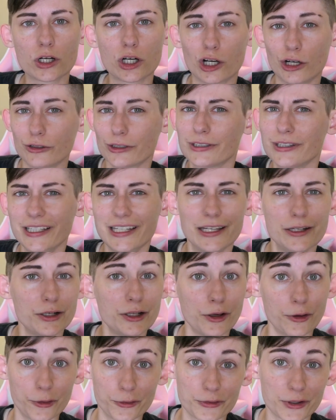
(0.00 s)
currently in a
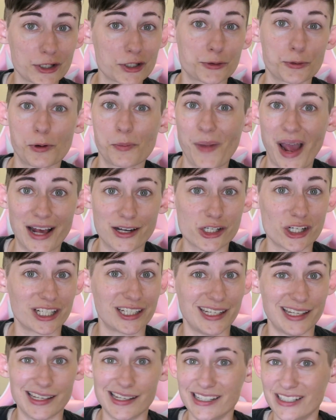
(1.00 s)
universe where
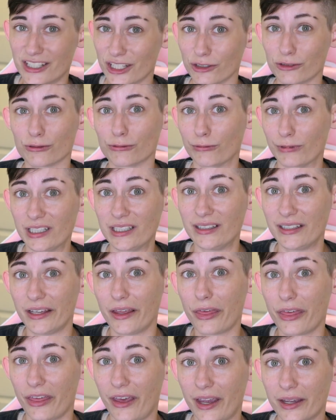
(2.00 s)
magic isn't really a
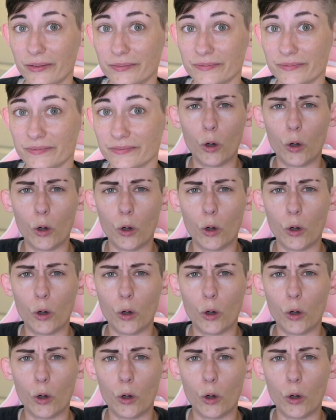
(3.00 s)
thing.